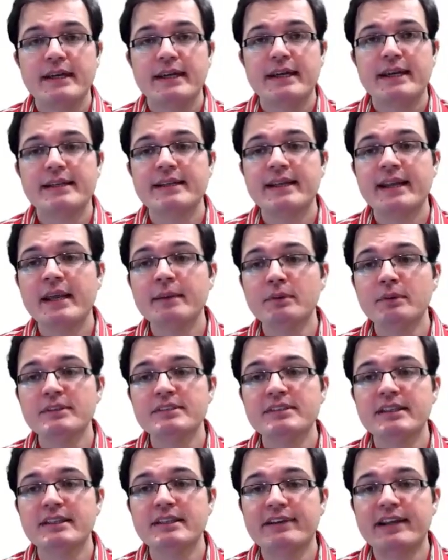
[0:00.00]
it
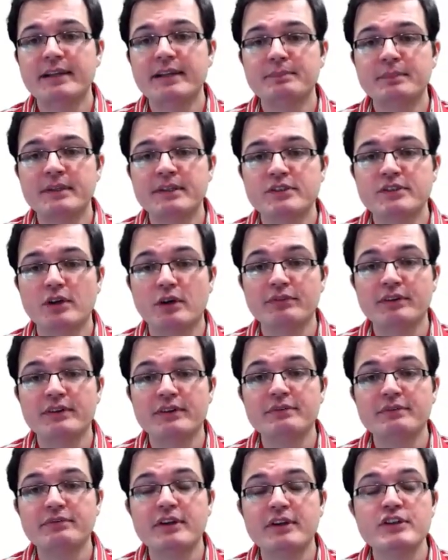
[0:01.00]
enables the development of a
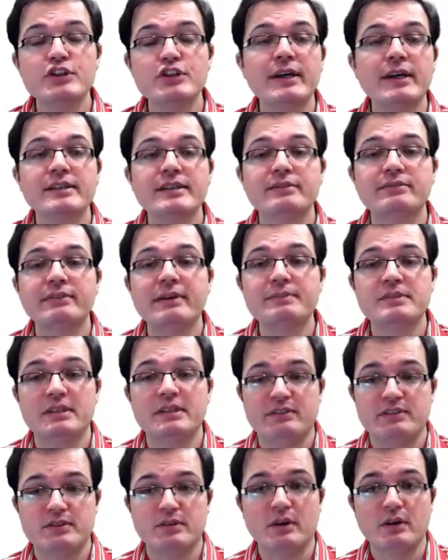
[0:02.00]
differentiated web
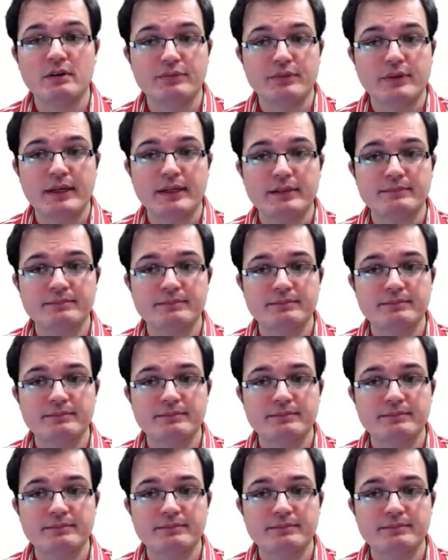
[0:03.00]
service offering,